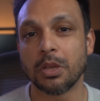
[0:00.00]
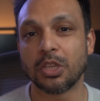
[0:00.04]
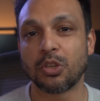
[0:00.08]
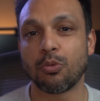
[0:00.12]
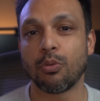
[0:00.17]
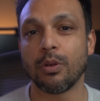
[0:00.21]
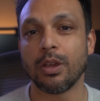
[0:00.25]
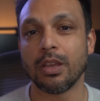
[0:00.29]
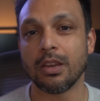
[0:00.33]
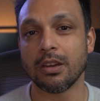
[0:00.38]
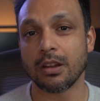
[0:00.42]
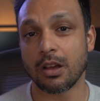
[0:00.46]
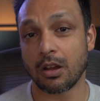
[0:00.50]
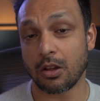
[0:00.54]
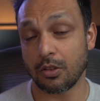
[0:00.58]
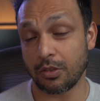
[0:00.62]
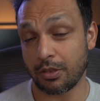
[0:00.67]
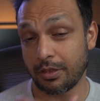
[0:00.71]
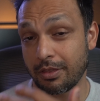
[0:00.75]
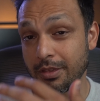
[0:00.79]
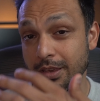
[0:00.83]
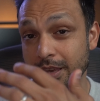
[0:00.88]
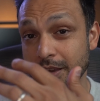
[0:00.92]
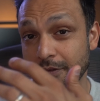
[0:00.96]
between
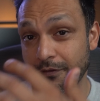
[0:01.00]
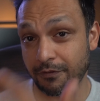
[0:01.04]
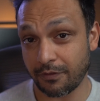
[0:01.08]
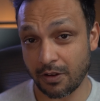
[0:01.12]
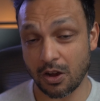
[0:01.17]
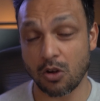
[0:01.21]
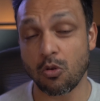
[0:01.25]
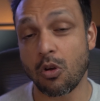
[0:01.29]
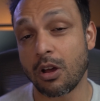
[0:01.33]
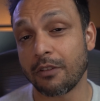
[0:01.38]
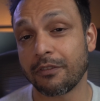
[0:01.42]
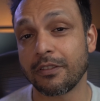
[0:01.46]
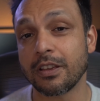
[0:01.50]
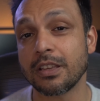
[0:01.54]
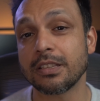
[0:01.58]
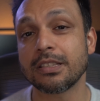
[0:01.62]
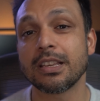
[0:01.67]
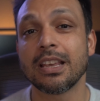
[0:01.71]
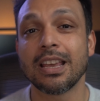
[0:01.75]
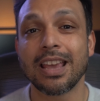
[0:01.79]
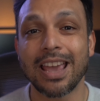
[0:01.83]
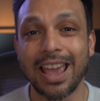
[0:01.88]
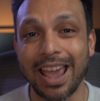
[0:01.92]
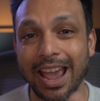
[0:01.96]
the front office
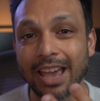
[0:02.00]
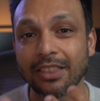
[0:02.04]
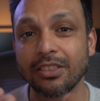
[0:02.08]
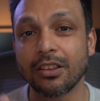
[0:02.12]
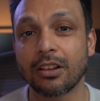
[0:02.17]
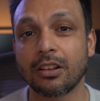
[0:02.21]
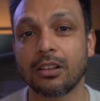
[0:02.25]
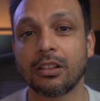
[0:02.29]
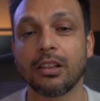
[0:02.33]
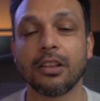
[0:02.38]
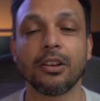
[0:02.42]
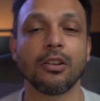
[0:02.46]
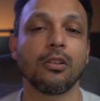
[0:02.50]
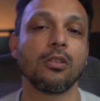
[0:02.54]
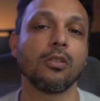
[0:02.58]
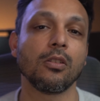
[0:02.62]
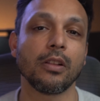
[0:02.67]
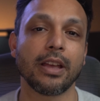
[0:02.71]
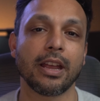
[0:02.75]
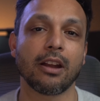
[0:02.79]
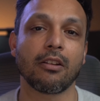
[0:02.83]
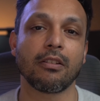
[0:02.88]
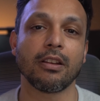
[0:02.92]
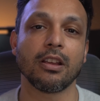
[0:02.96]
and the clinical
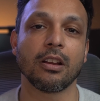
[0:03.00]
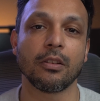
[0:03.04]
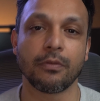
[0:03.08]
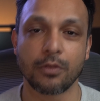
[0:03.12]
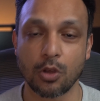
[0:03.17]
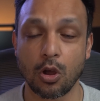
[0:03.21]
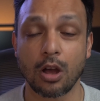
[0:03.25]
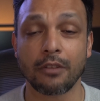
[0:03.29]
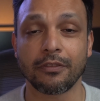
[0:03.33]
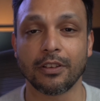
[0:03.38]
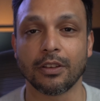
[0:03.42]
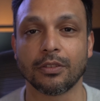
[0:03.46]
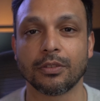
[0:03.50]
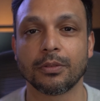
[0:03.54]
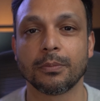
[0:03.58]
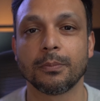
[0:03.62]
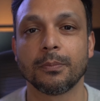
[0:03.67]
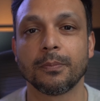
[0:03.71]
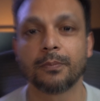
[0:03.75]
area of the office.